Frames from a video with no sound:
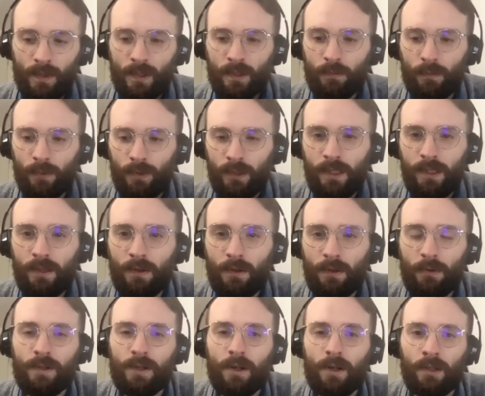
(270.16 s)
Really, in
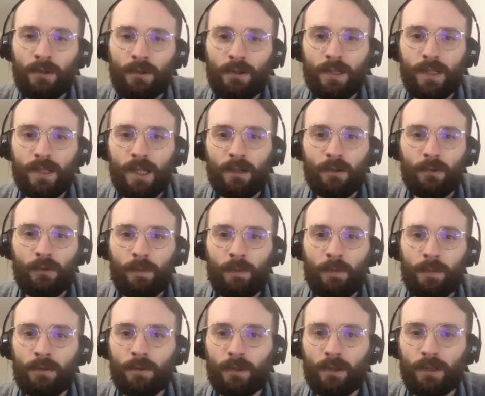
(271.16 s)
order to understand
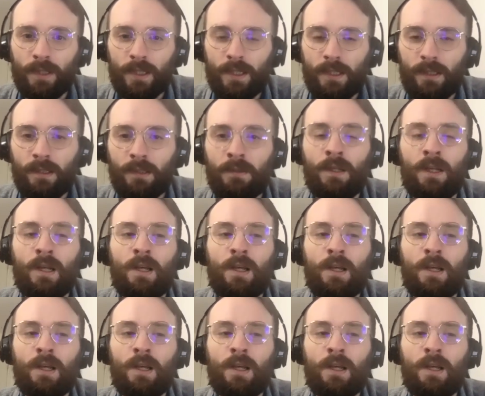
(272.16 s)
cryptocurrency,